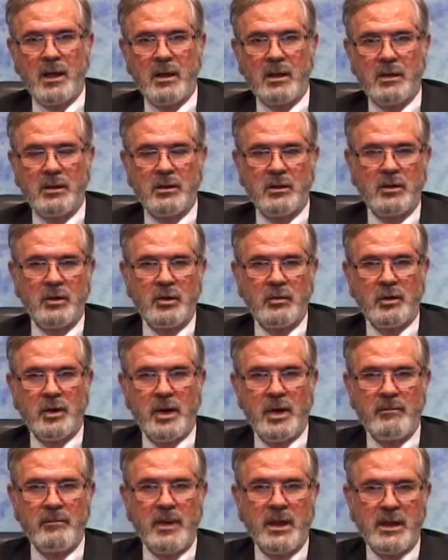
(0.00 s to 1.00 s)
Lou and
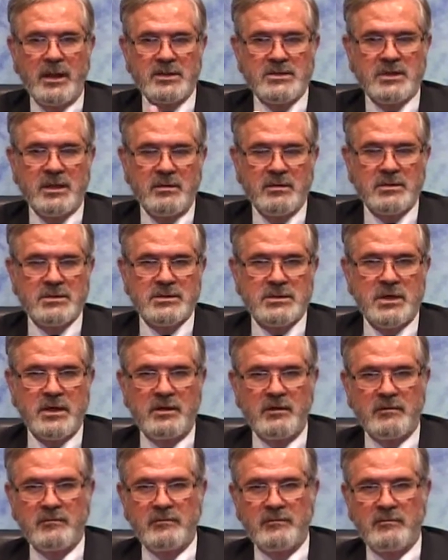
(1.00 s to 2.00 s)
I met as I was
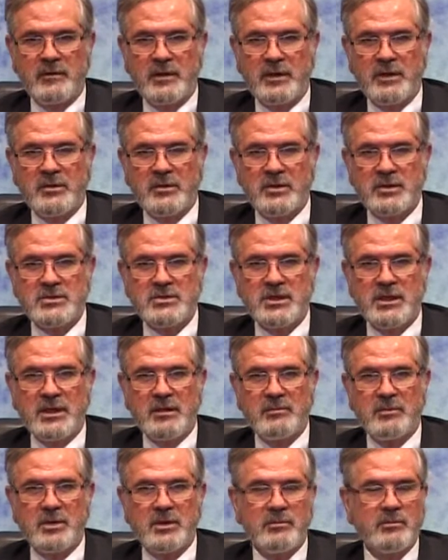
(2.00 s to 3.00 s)
kind of introducing
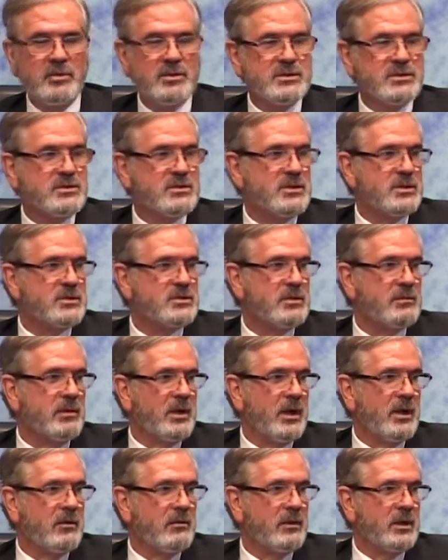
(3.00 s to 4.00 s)
him to the prison system and
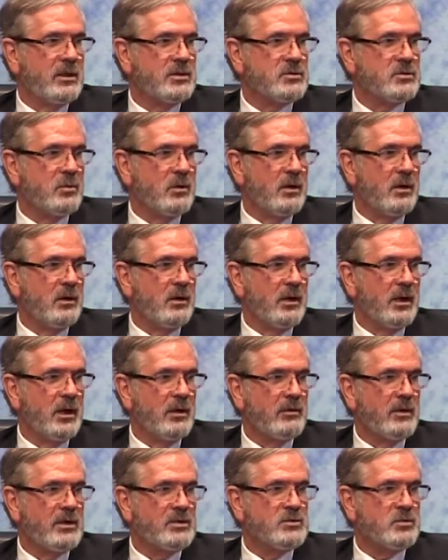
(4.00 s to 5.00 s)
how things were and how
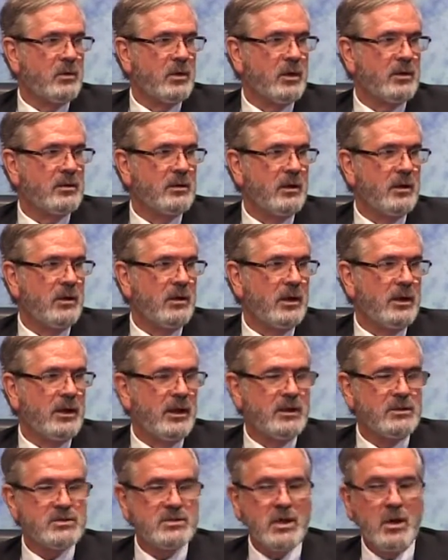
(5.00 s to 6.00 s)
things worked and all like
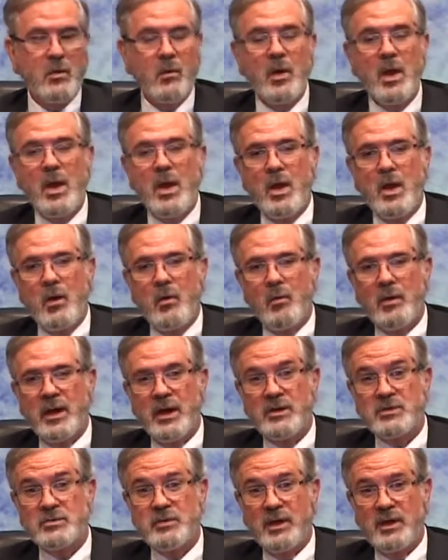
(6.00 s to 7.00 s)
that. So when I
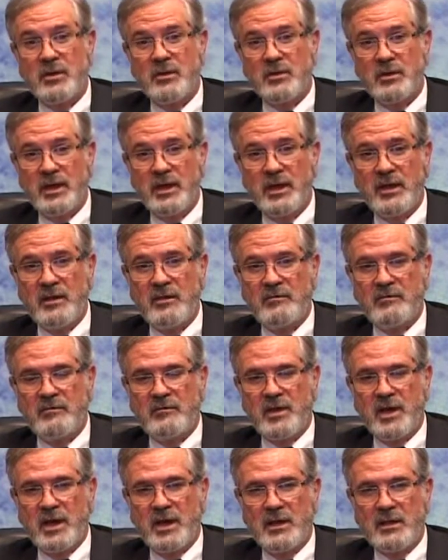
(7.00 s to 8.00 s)
was ready to leave,
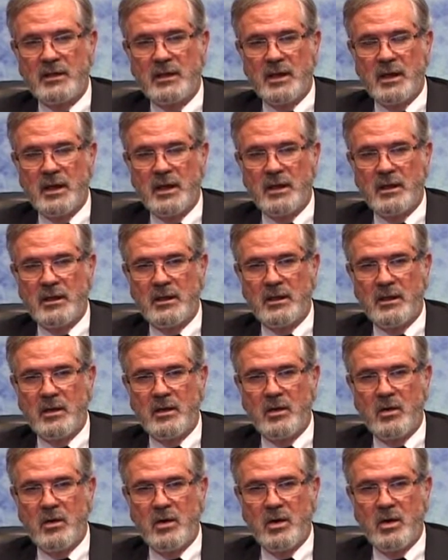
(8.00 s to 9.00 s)
I
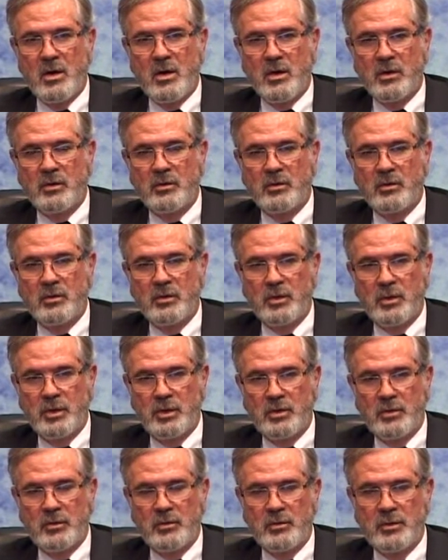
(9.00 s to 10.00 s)
called
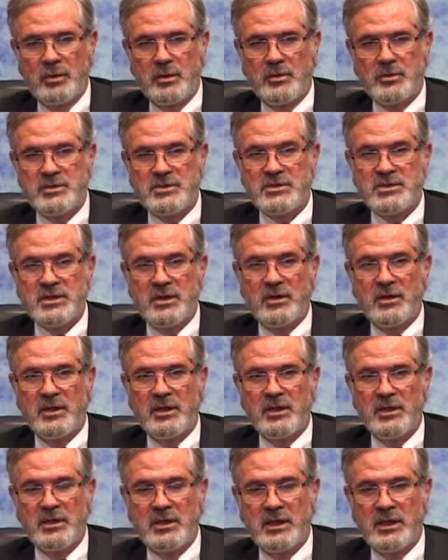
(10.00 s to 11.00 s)
Lou, who was still
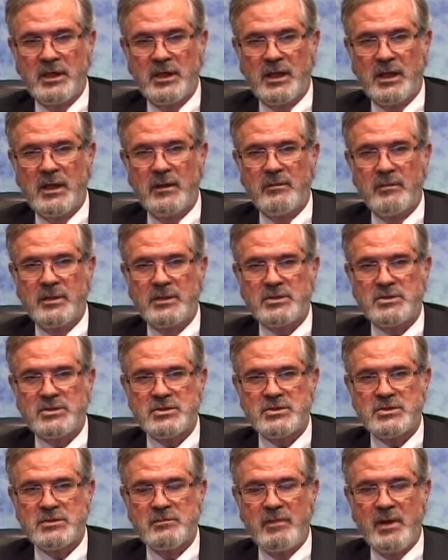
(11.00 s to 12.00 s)
at D&E but
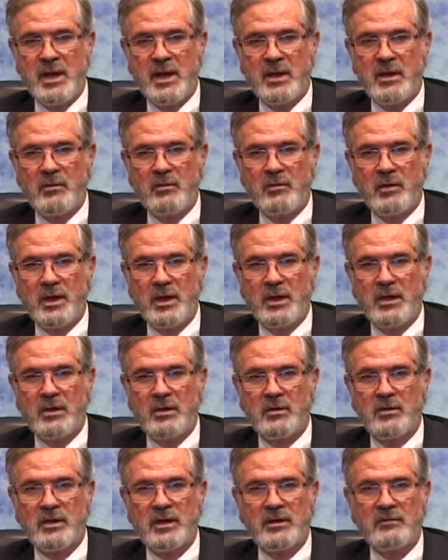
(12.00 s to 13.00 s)
just about ready to
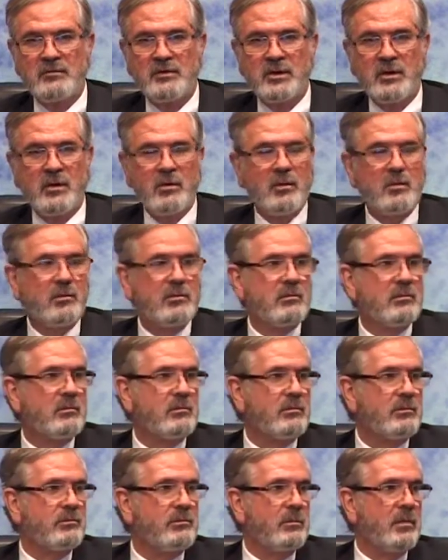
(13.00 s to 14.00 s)
leave to go
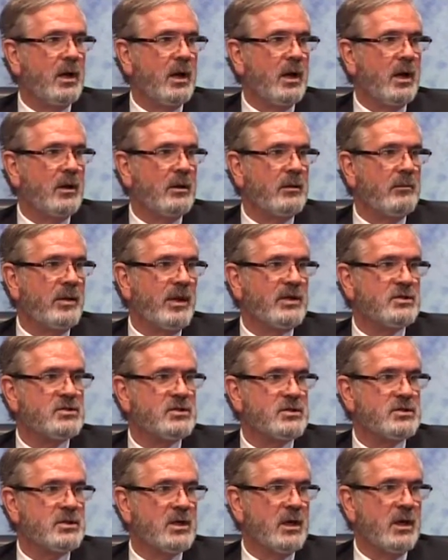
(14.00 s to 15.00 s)
on the bench
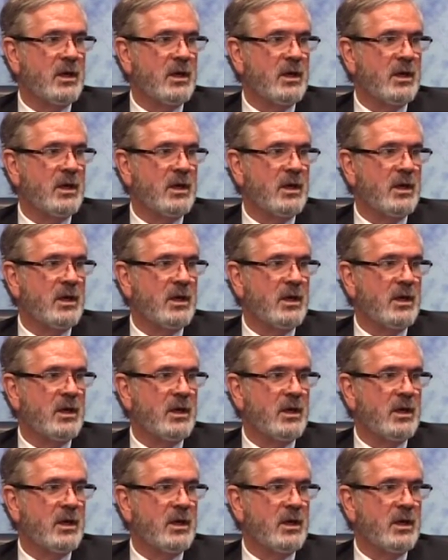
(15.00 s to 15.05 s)
as